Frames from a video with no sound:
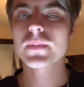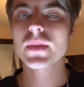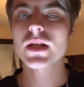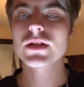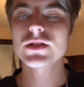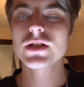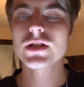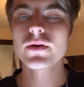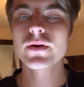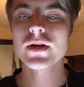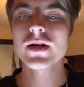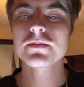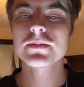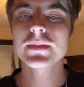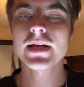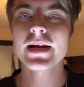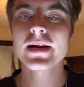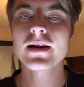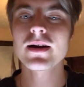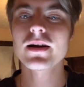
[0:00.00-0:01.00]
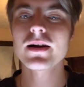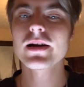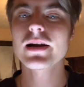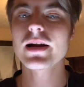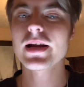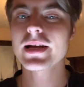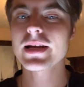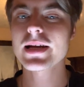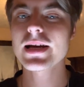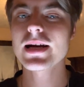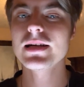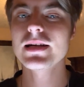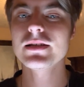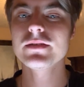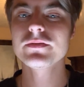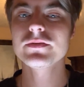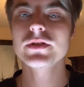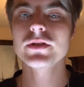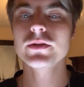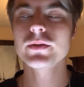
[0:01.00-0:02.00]
showing up there and kind
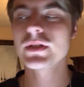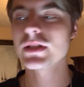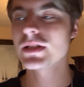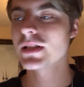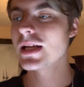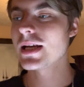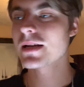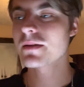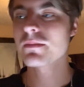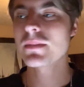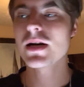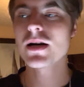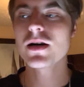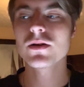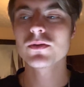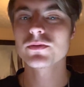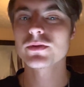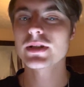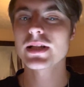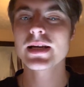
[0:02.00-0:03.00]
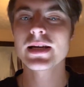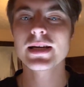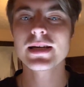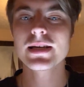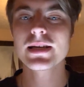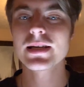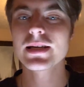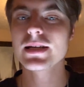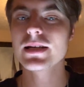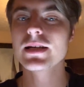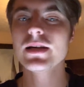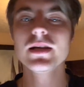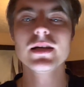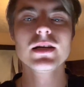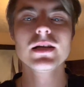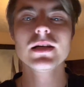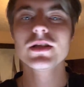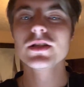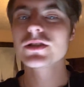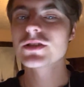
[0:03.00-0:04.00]
of doing like my own thing and
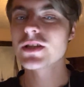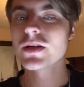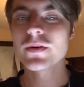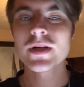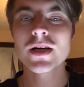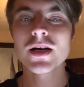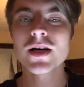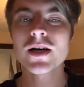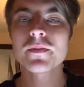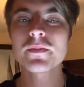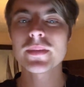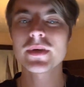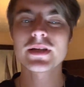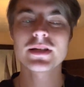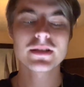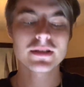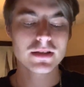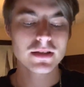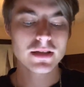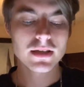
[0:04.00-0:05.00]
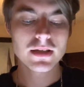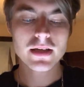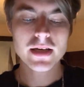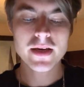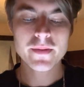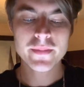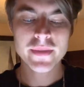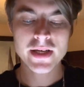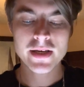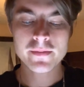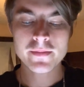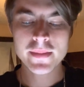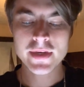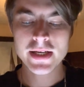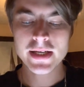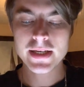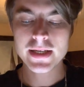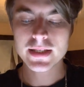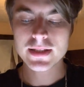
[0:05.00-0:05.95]
showing up and being me.